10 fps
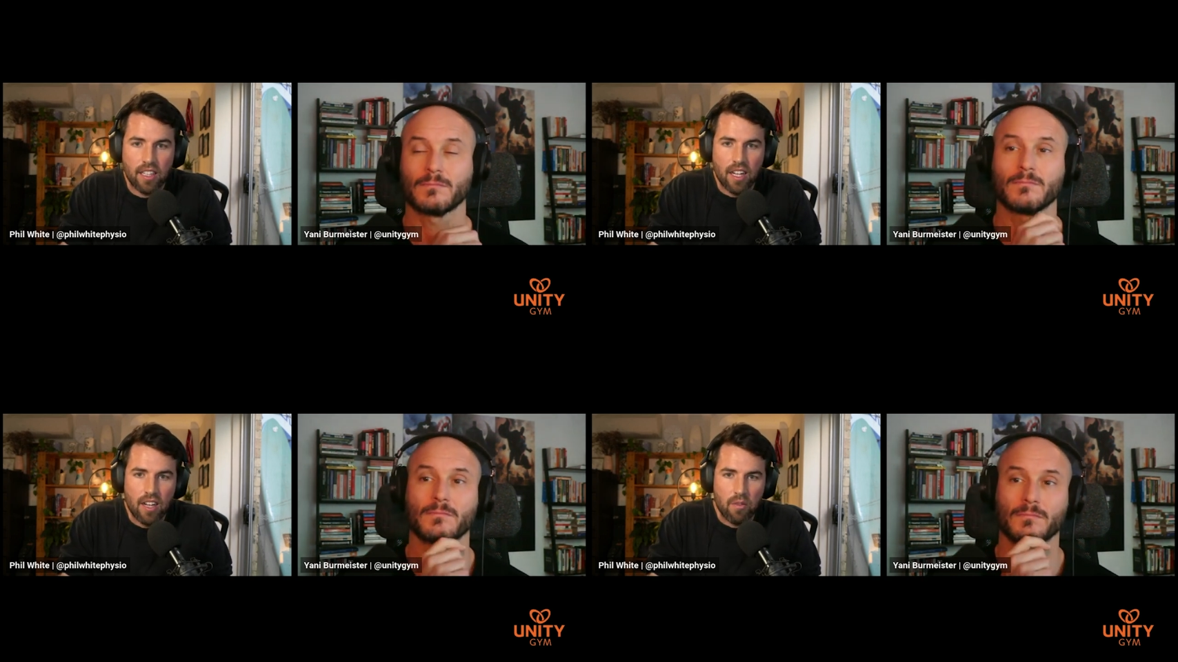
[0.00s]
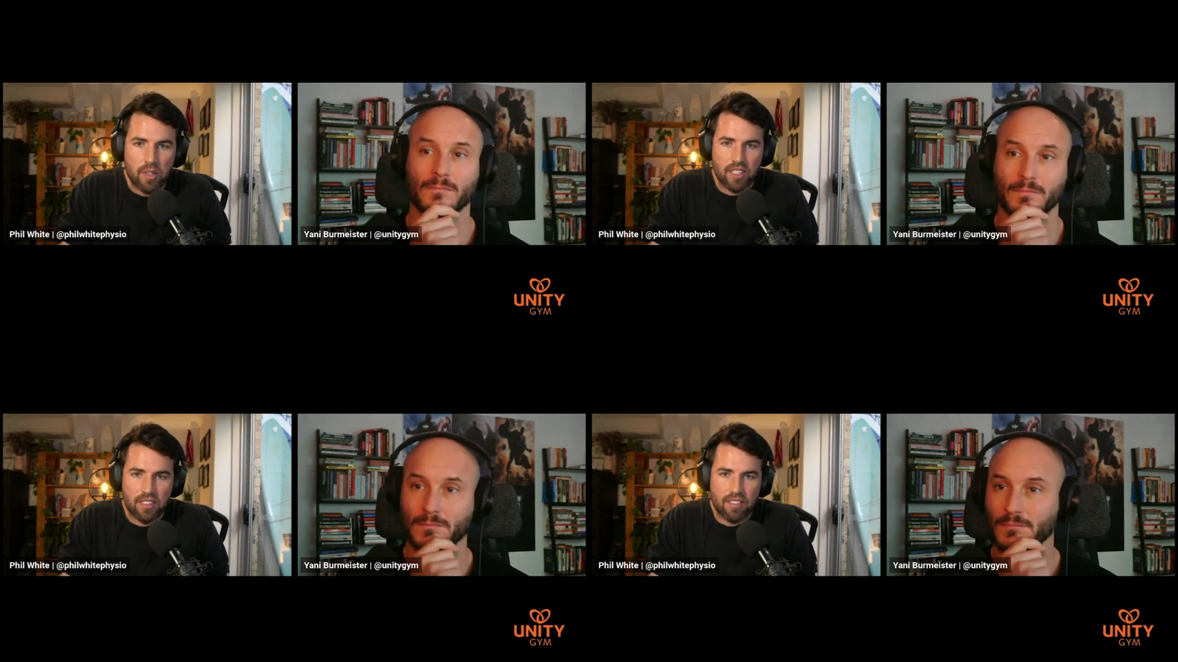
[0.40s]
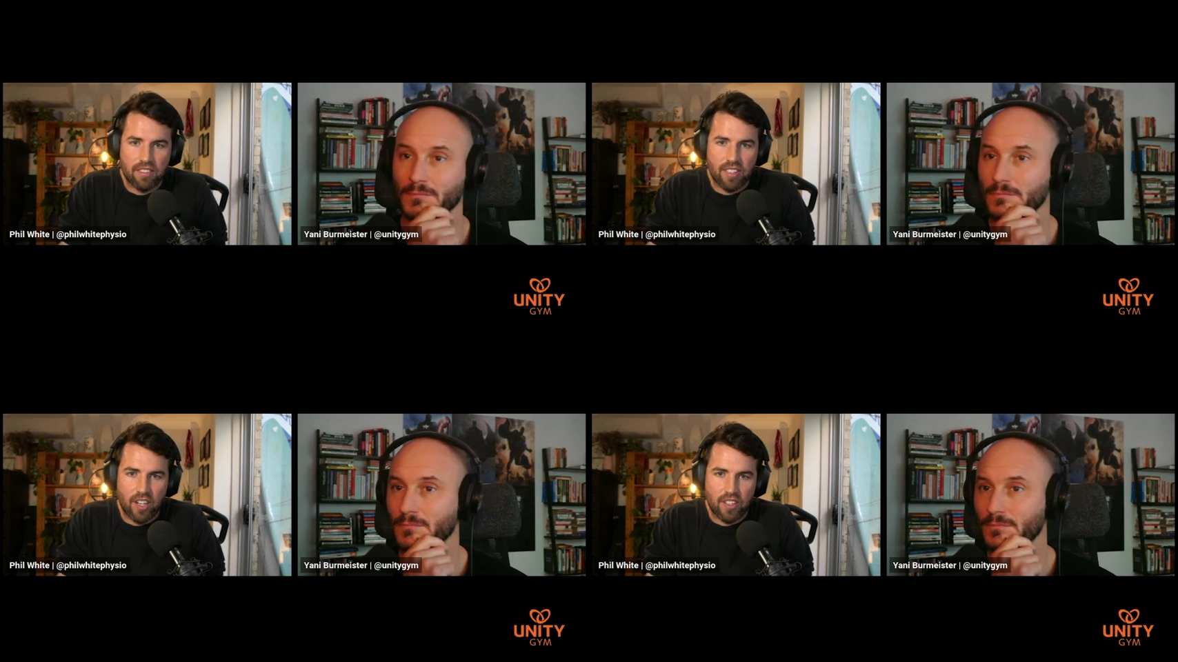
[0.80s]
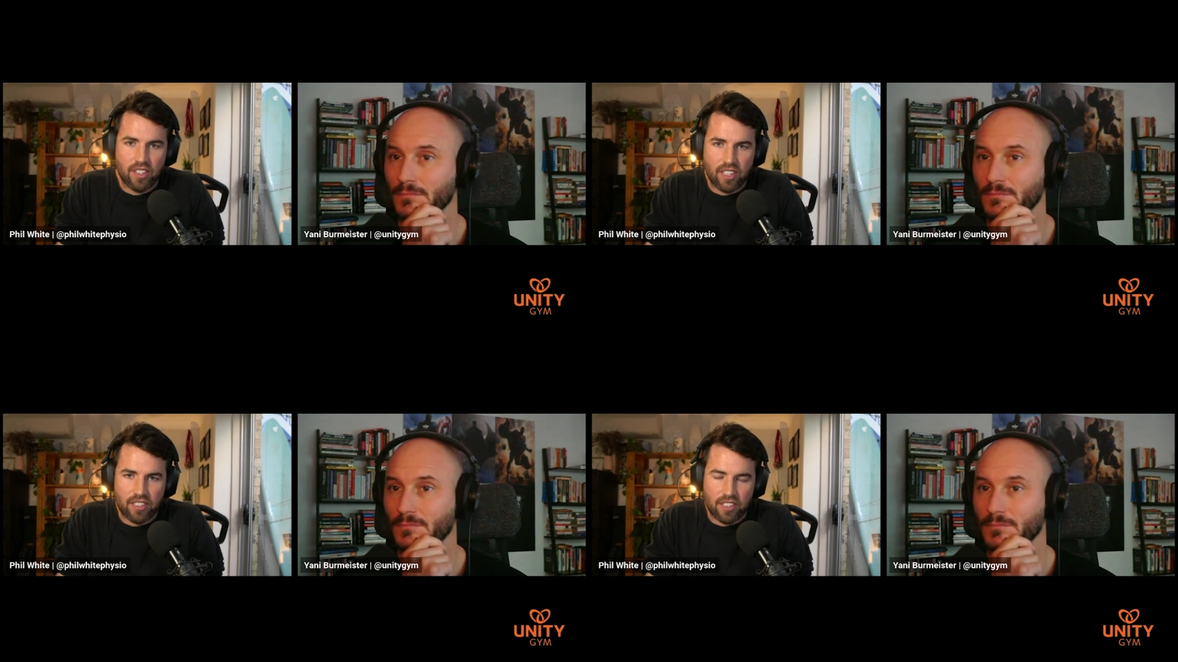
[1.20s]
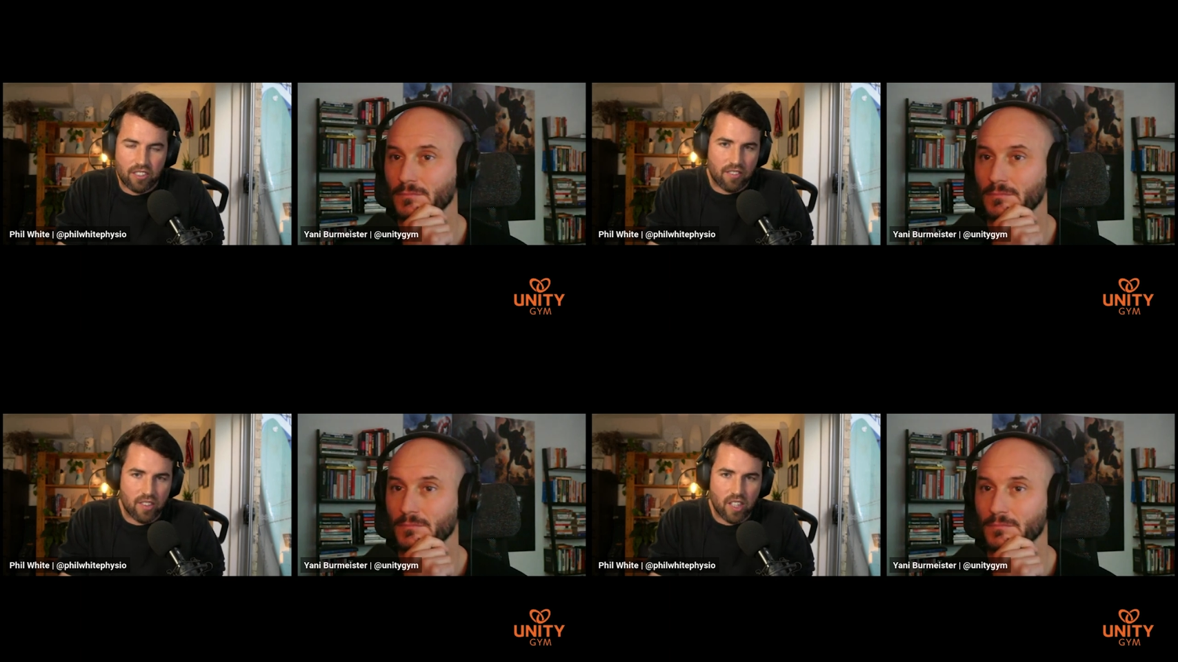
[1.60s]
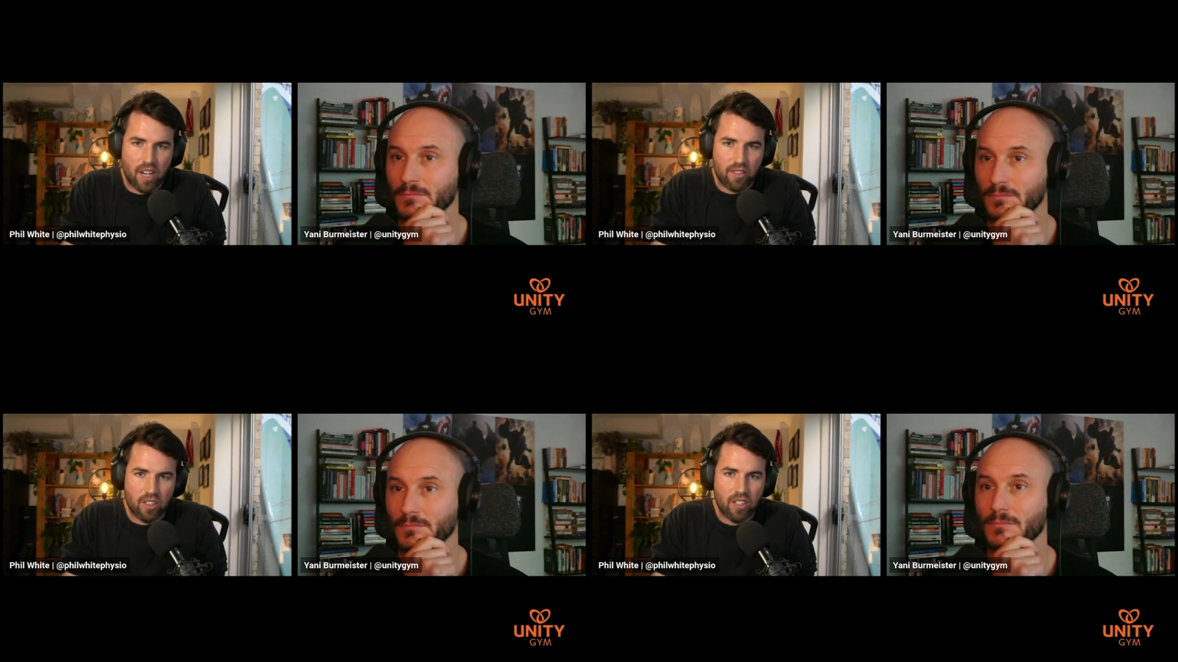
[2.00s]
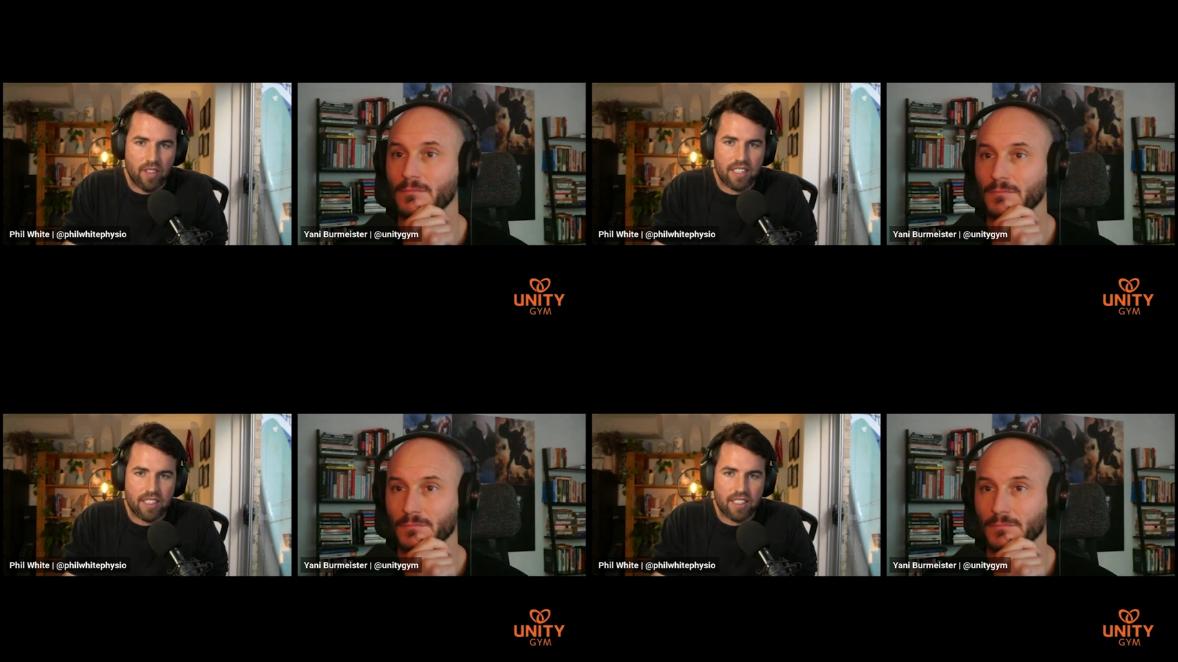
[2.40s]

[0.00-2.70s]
Speaker 1: which is, you know, just such a stressful time for all of us.